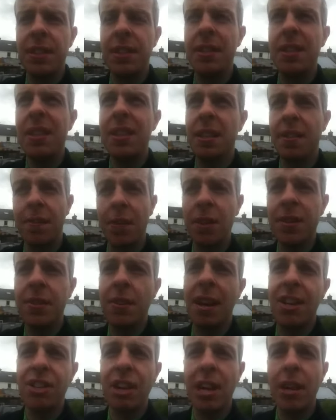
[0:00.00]
And the first
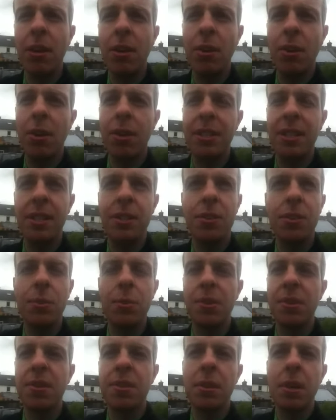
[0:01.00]
crash I got caught into
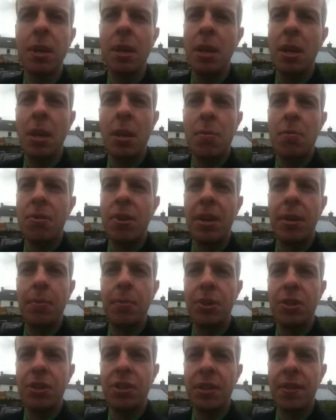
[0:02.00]
was pretty
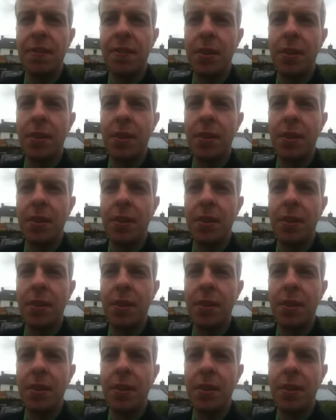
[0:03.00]
much at the